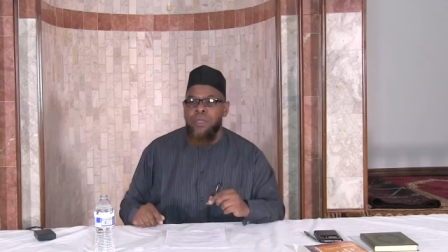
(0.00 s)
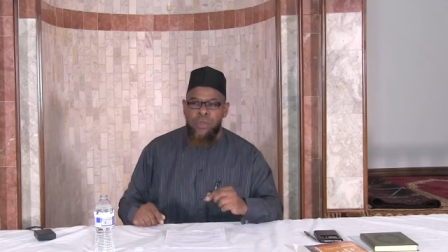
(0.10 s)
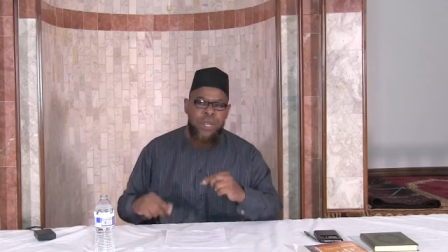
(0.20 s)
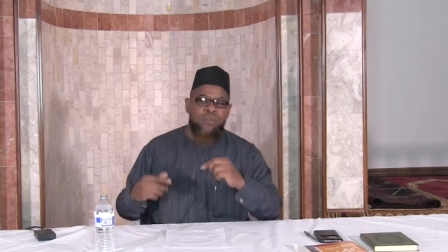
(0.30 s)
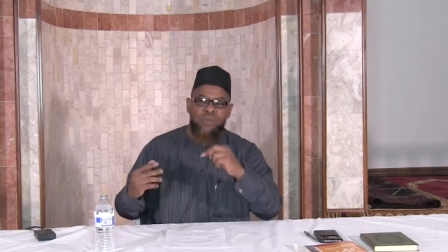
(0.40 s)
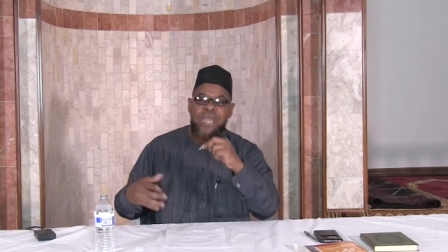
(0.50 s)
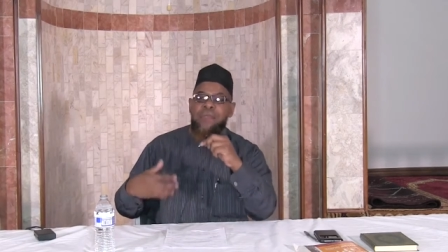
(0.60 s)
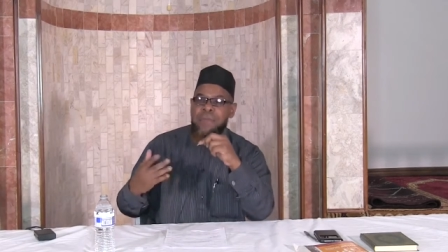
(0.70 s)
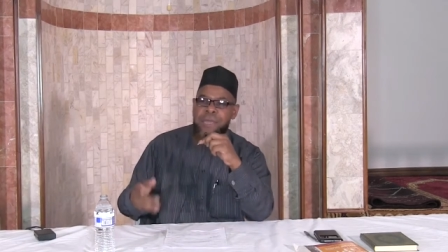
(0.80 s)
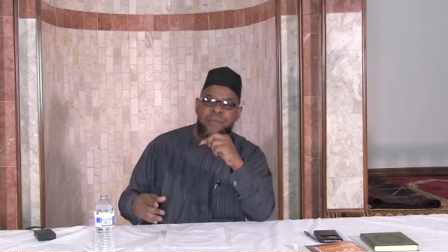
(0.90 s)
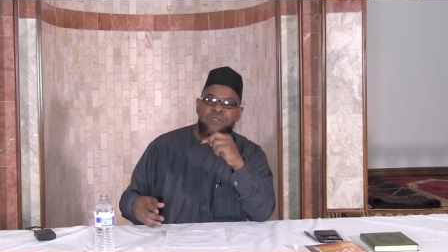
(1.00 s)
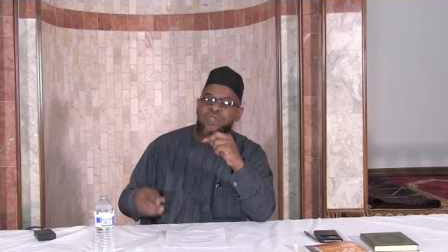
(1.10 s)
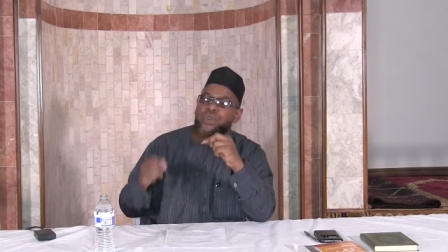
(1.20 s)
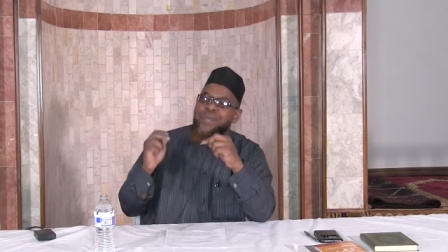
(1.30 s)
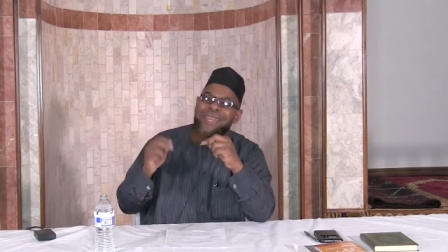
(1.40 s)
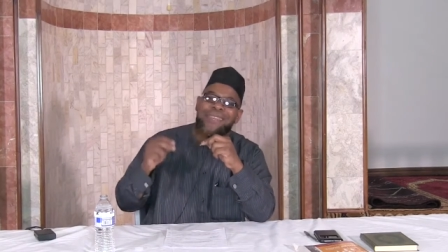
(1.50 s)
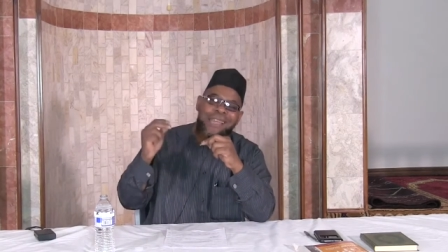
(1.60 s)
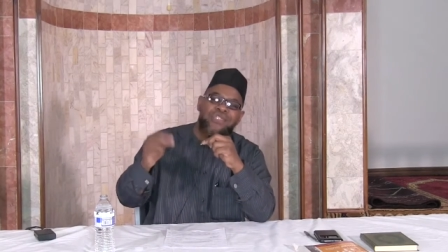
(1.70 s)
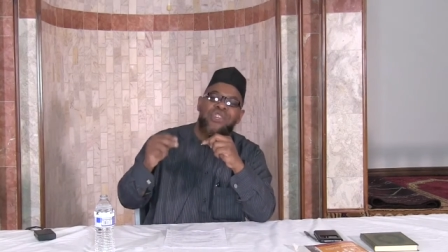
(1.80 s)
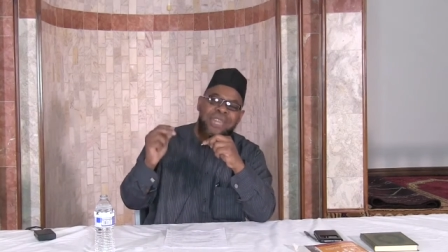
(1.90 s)
You didn't read means you
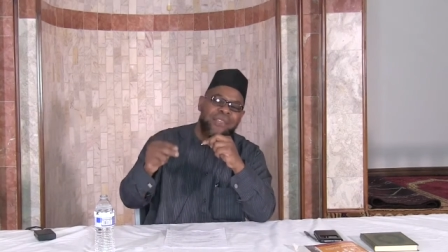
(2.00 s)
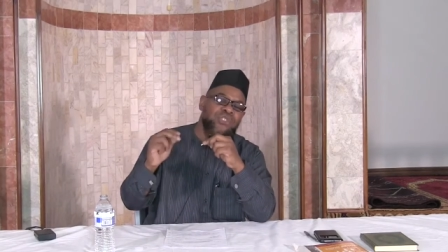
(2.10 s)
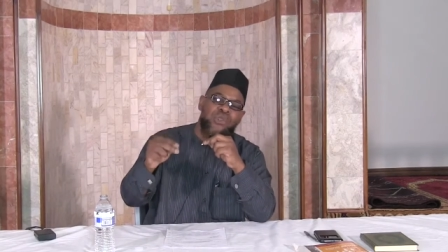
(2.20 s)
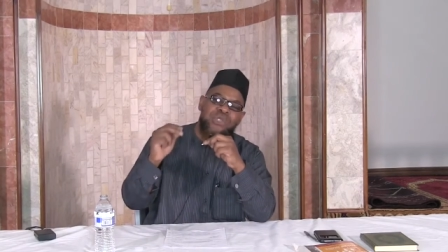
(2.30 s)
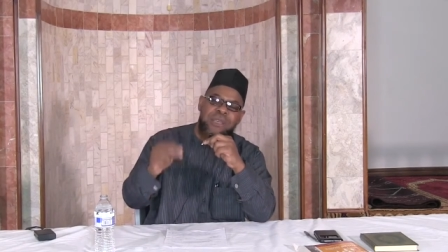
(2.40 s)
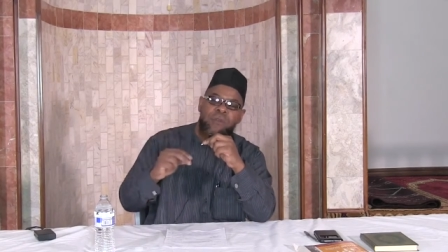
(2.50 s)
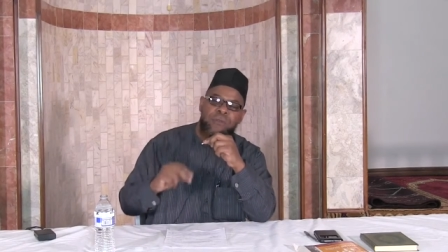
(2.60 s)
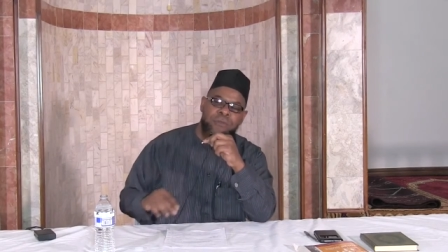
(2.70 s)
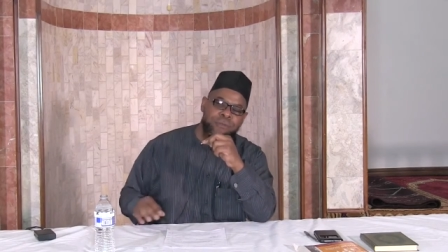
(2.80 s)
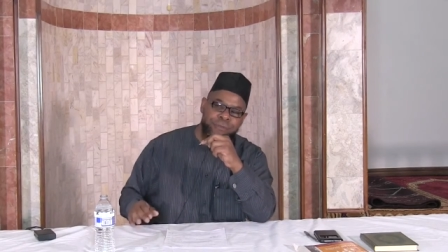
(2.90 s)
didn't educate yourself.